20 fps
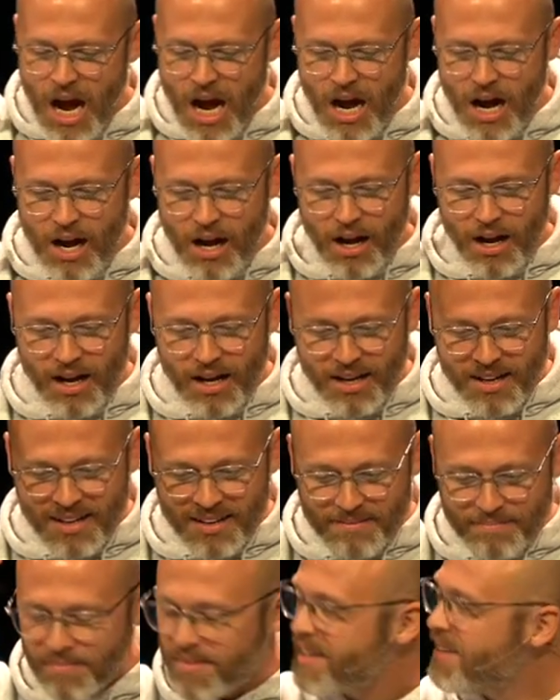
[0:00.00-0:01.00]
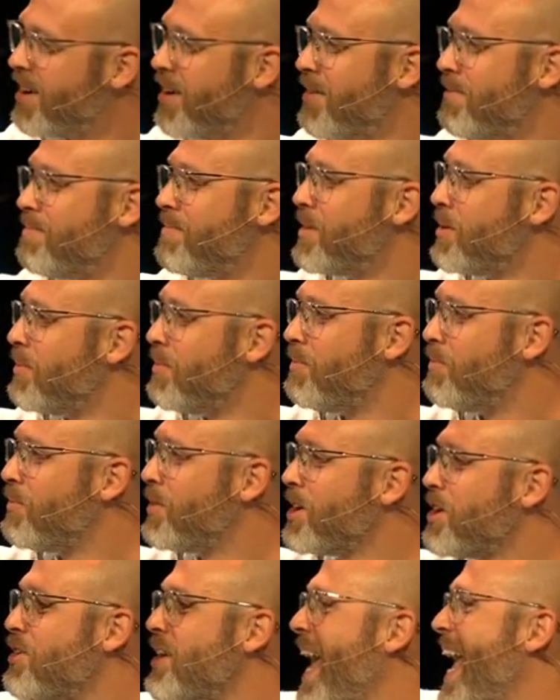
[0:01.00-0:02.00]
We're
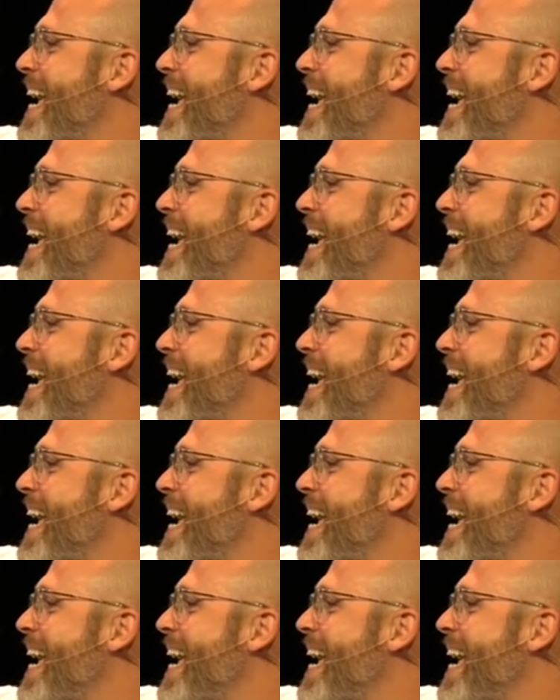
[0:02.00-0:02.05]
going to